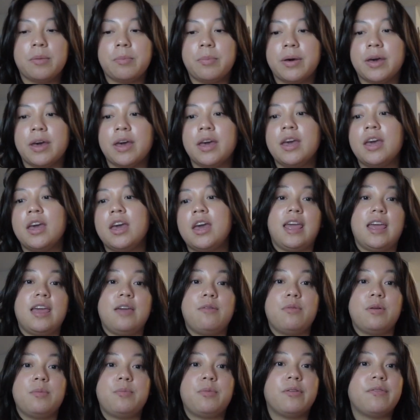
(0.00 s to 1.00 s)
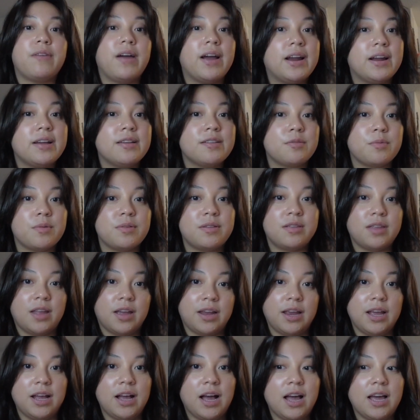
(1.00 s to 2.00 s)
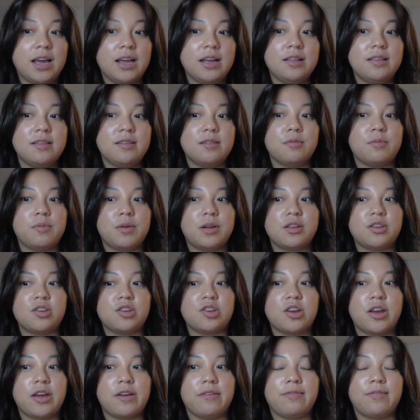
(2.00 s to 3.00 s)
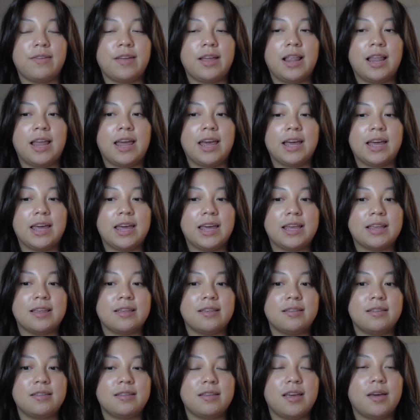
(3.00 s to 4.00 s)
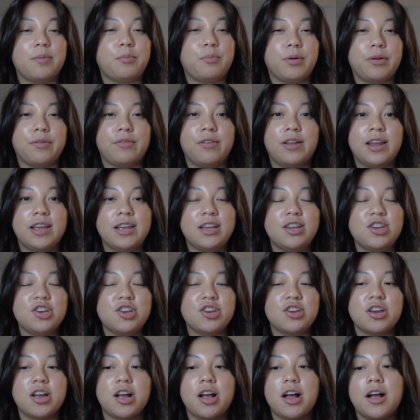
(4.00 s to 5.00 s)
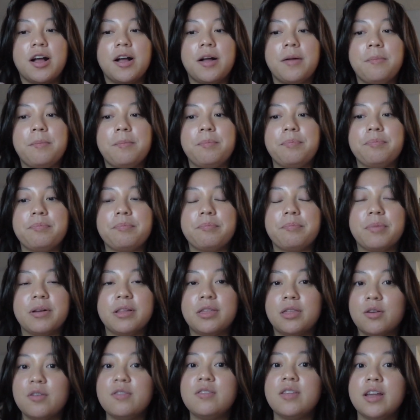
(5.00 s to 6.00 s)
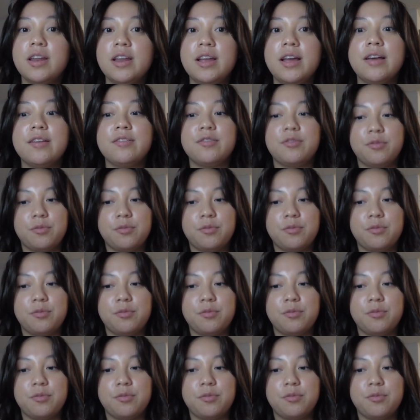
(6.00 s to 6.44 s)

but they would provide us with study guides, which I feel like is a privilege. But those study guides